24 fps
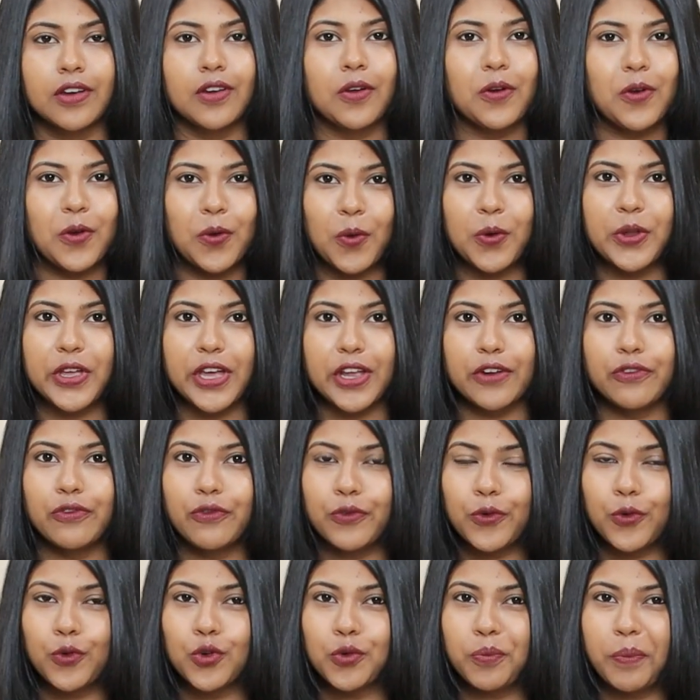Now don't
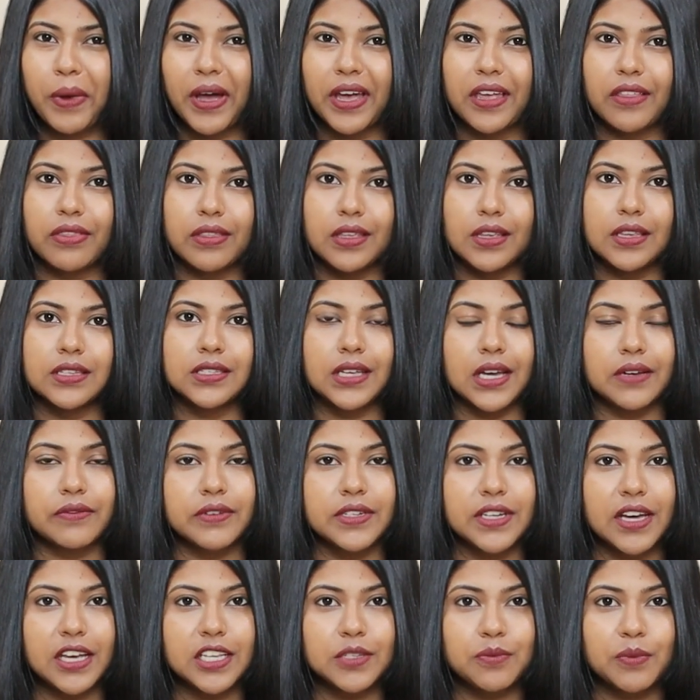get fooled by these
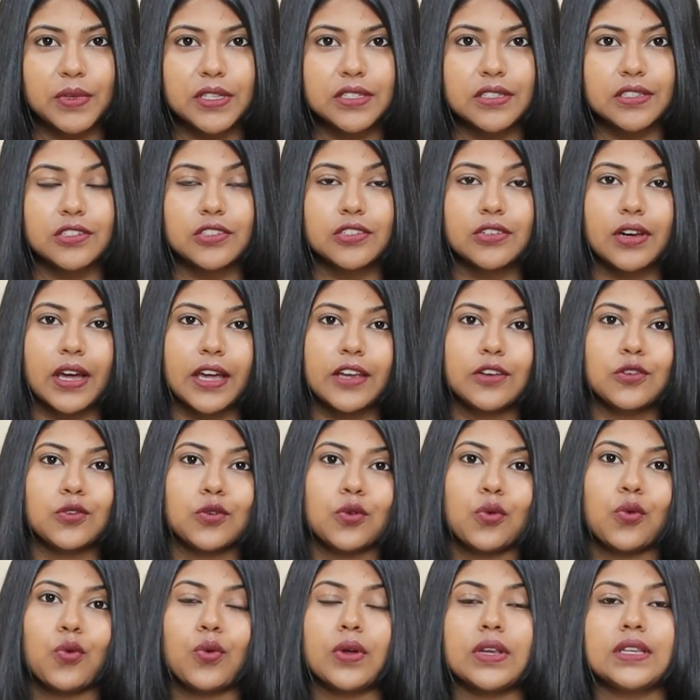advertisements and try to
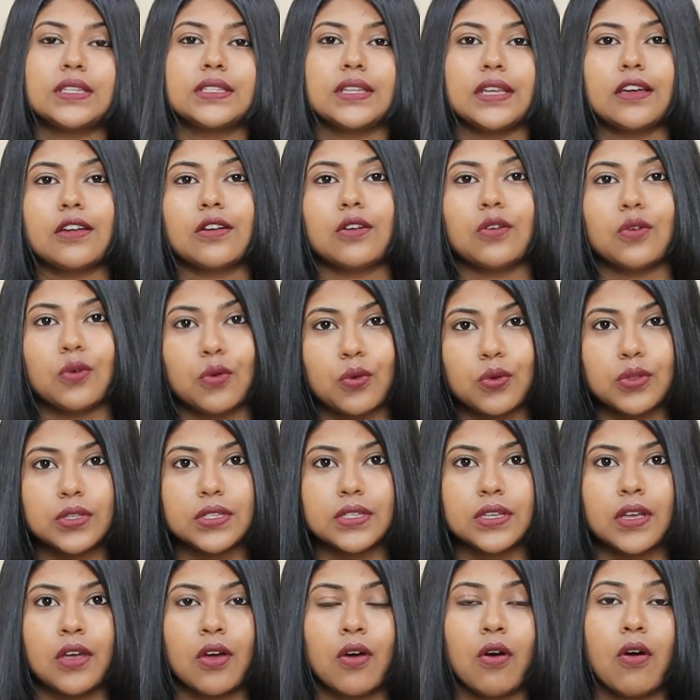go and take
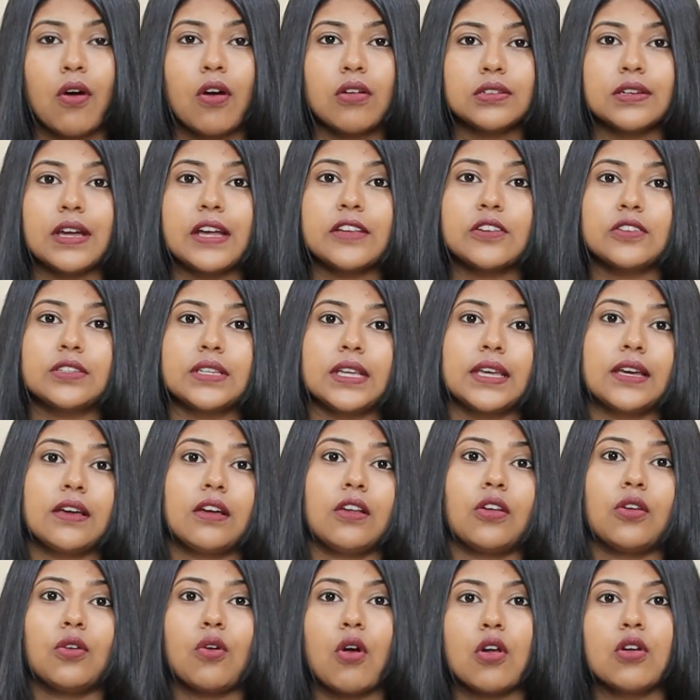loans or try to take
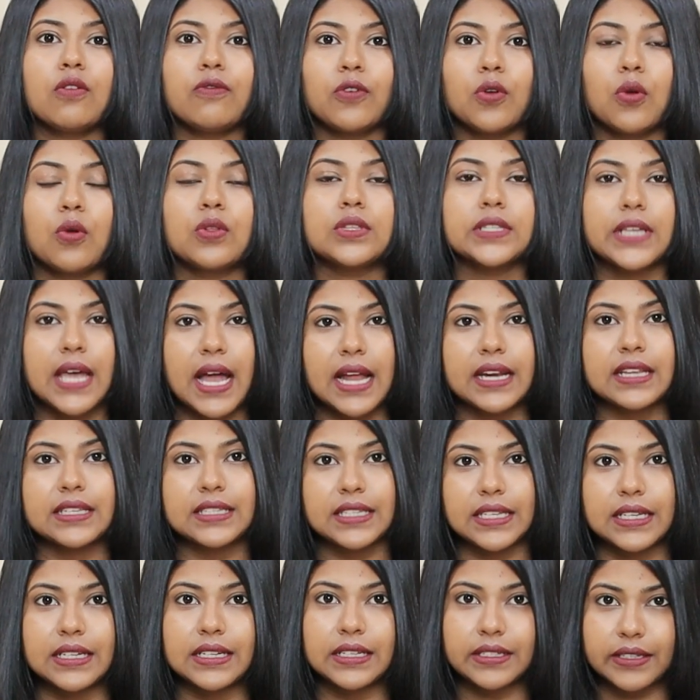a lot of loans at a
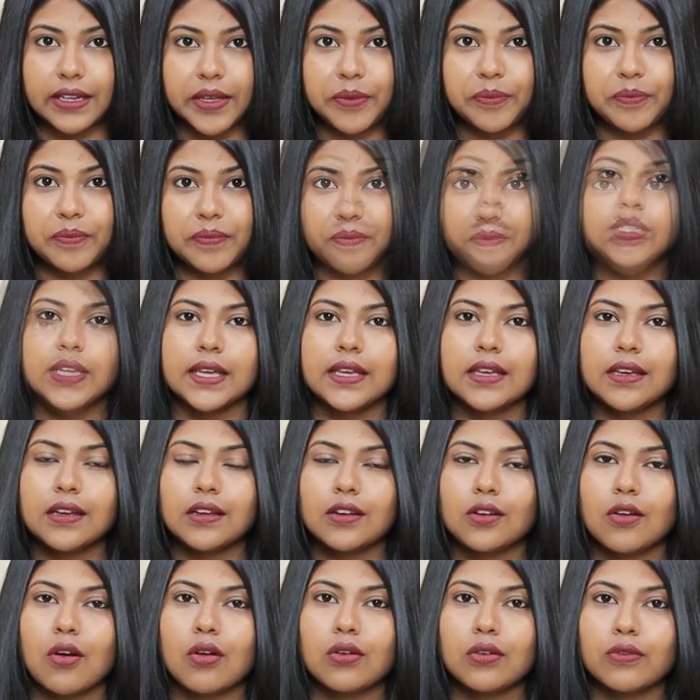single time. Taking
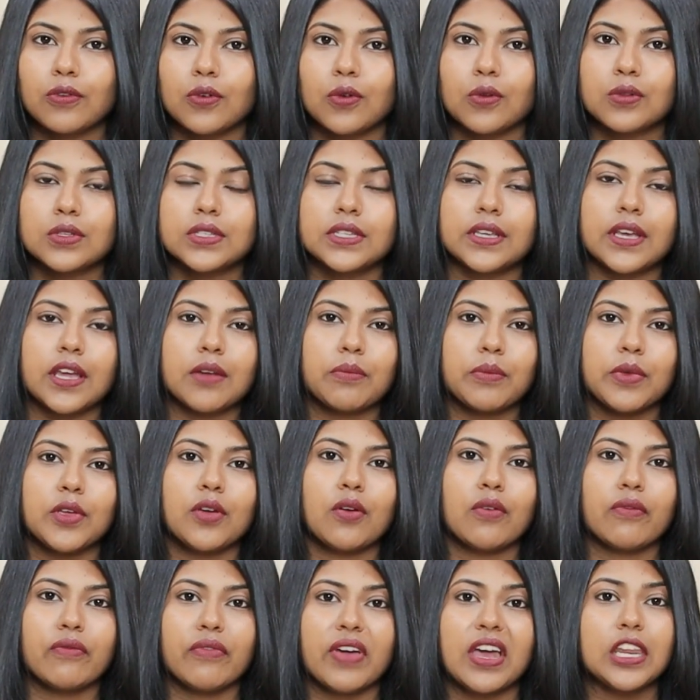a lot of loans can be
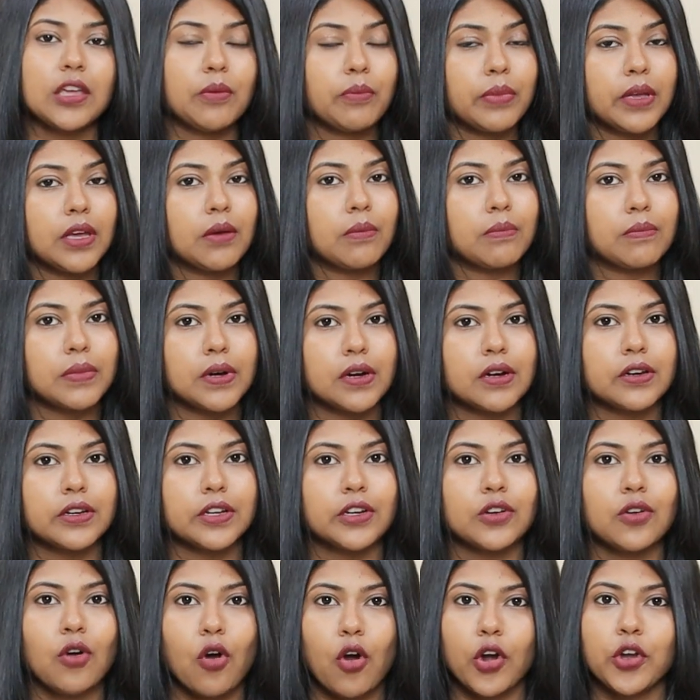a very big
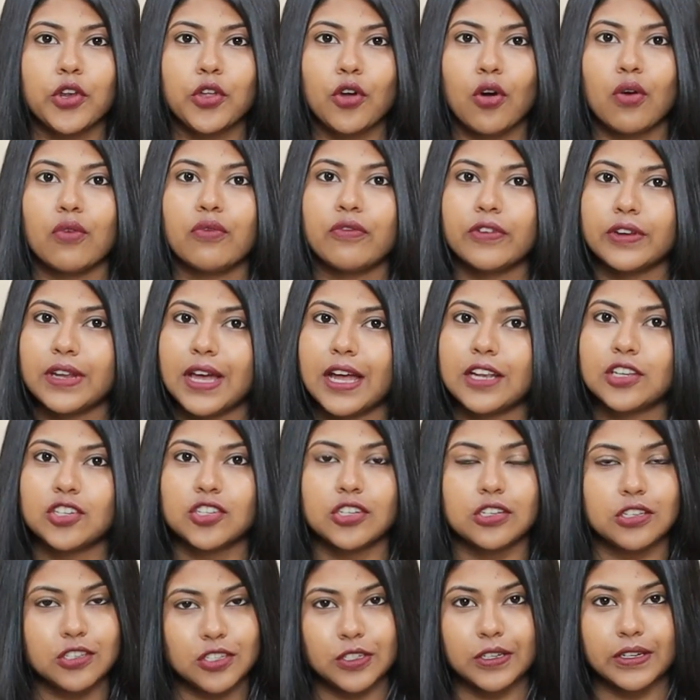burden on your
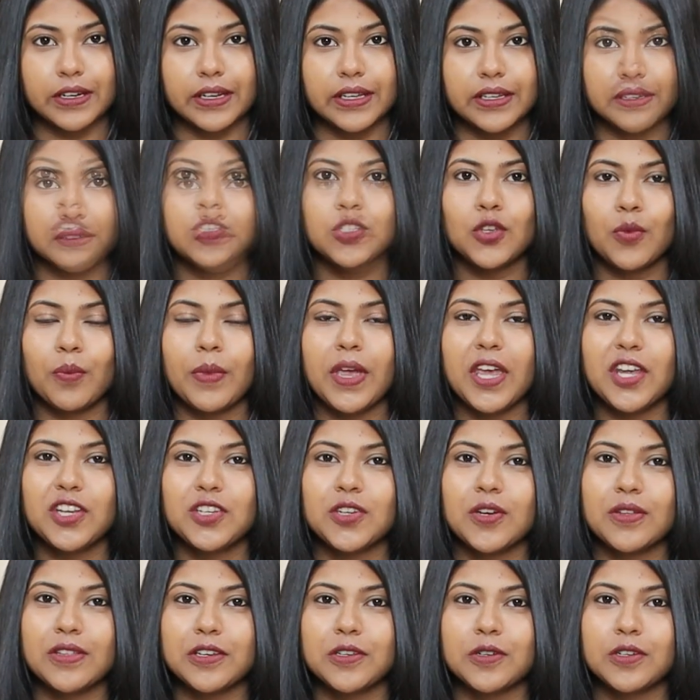financial journey. So make
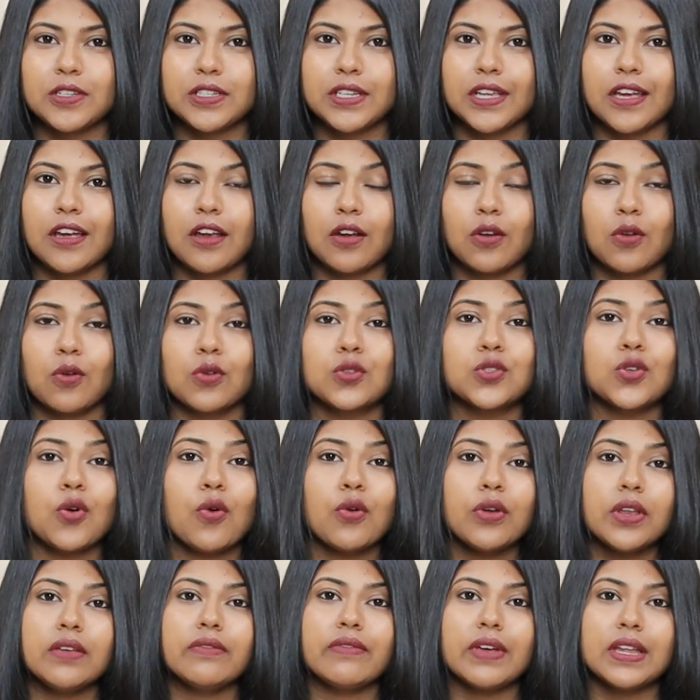sure that you take loans
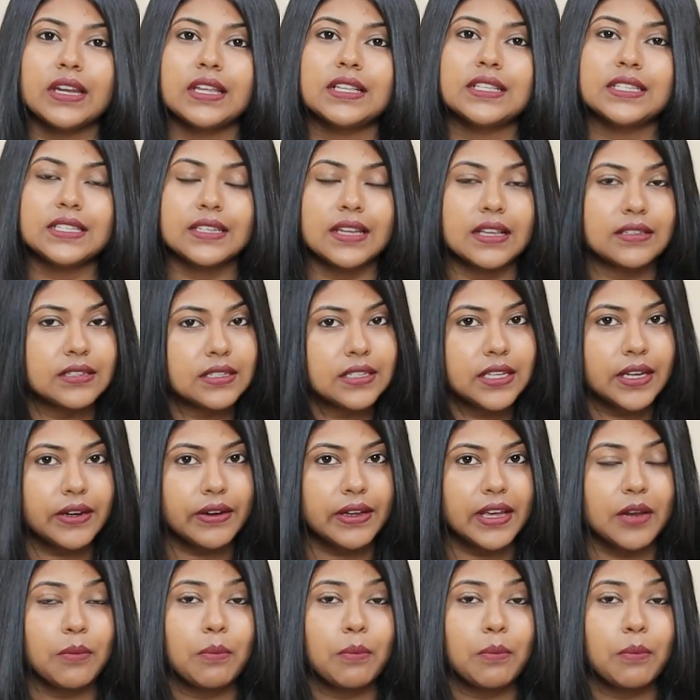only when it's necessary